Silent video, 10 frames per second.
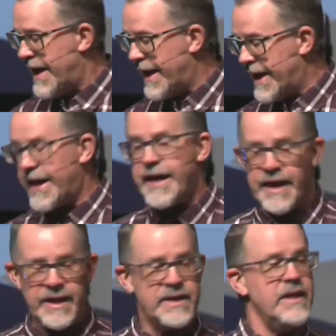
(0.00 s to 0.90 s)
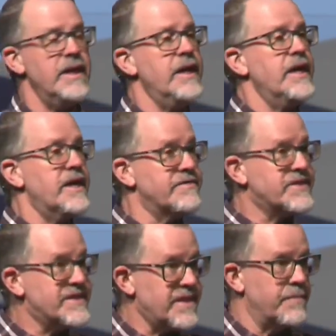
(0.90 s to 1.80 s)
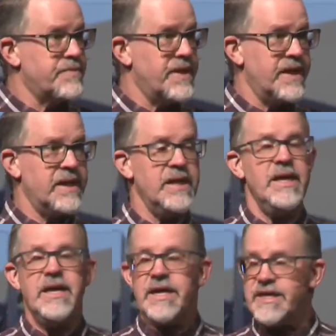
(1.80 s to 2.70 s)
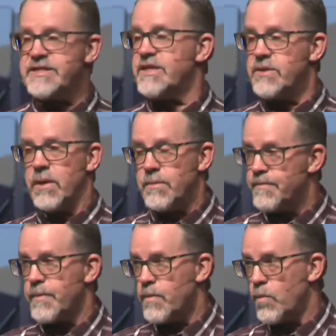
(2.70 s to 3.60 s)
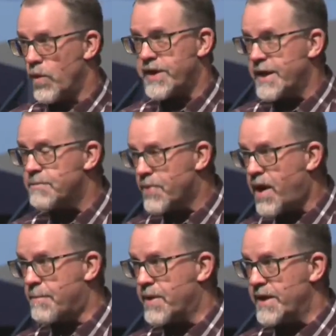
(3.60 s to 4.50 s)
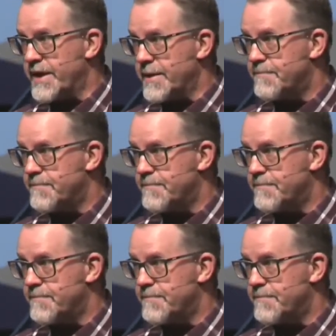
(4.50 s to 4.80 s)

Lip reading: and if something isn't working properly.